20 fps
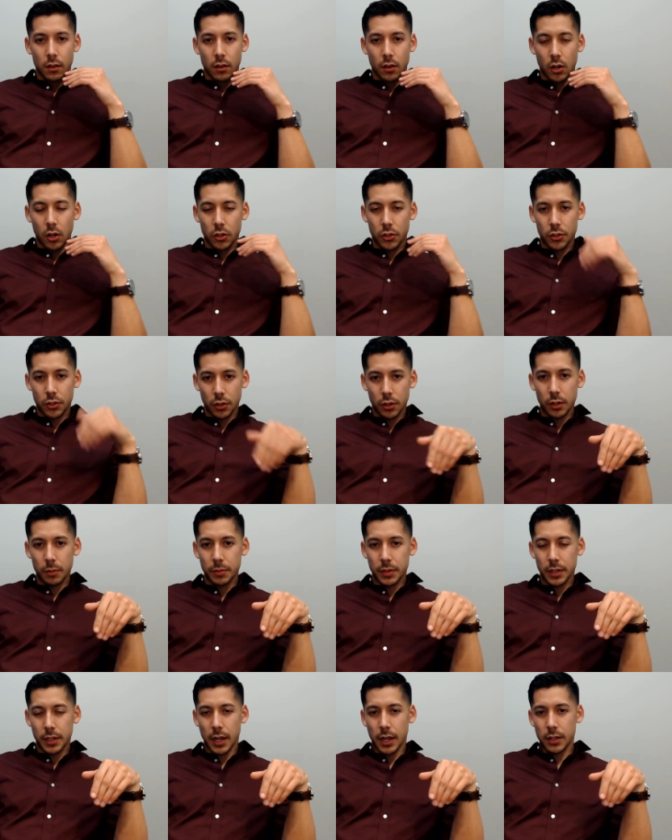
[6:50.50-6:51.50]
our
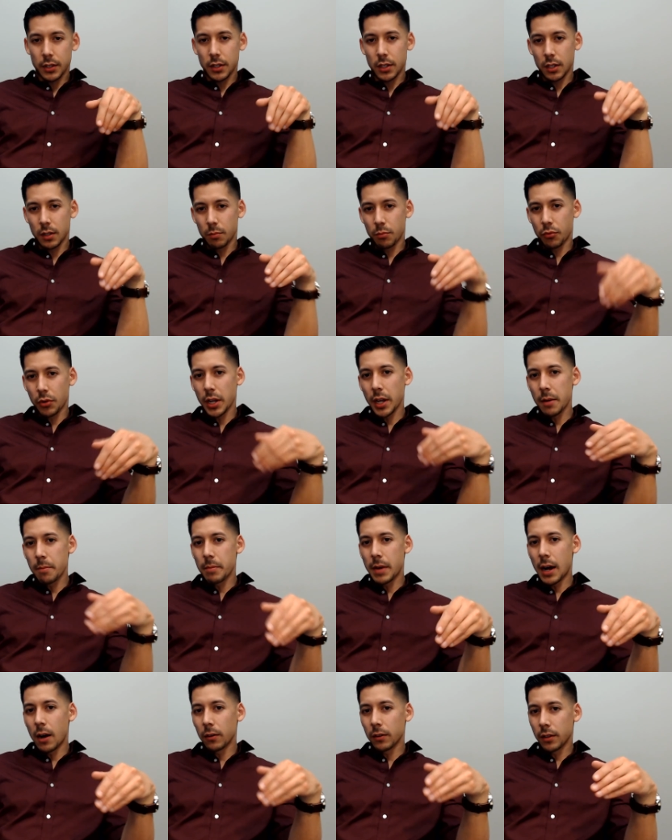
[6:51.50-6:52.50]
circumstances bring
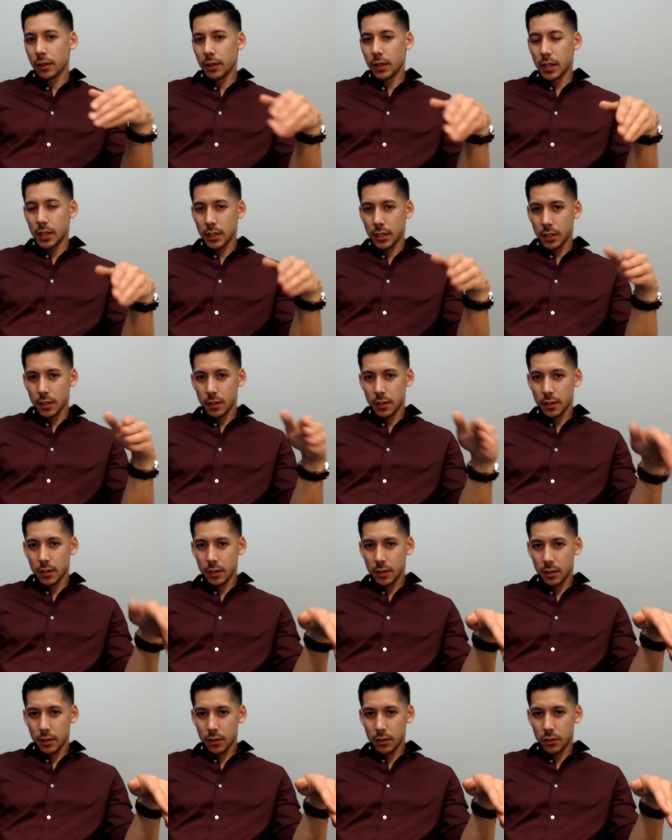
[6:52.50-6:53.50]
about this
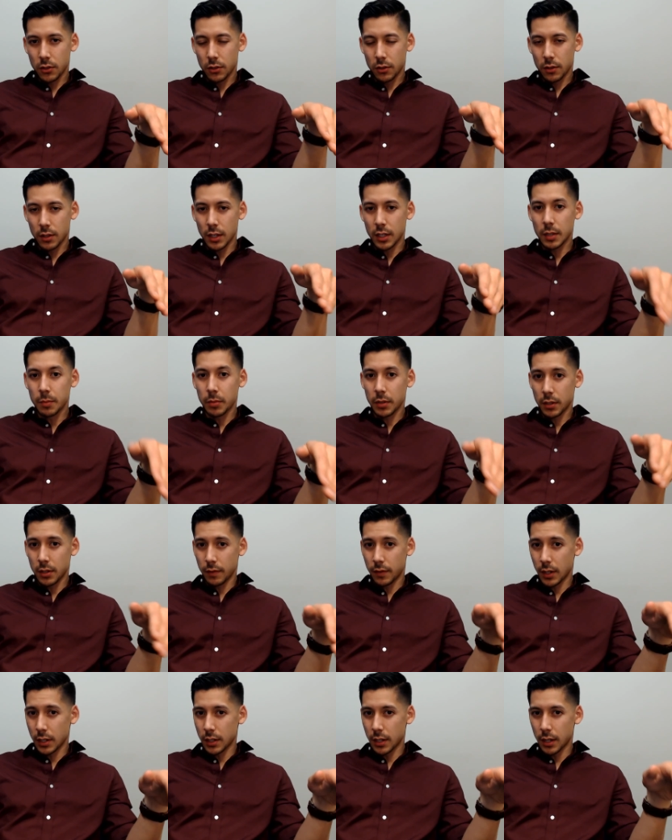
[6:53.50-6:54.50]
this
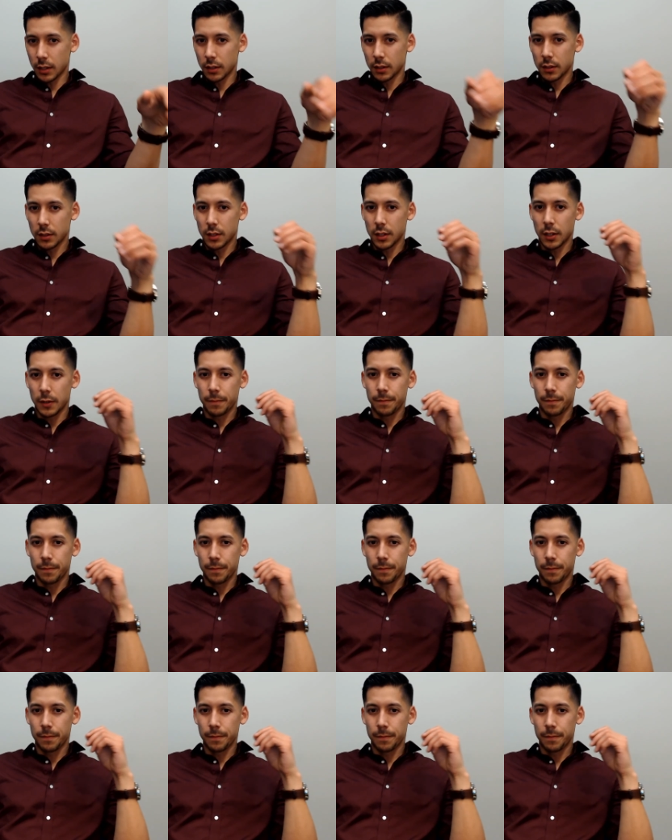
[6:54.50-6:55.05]
specific tendency.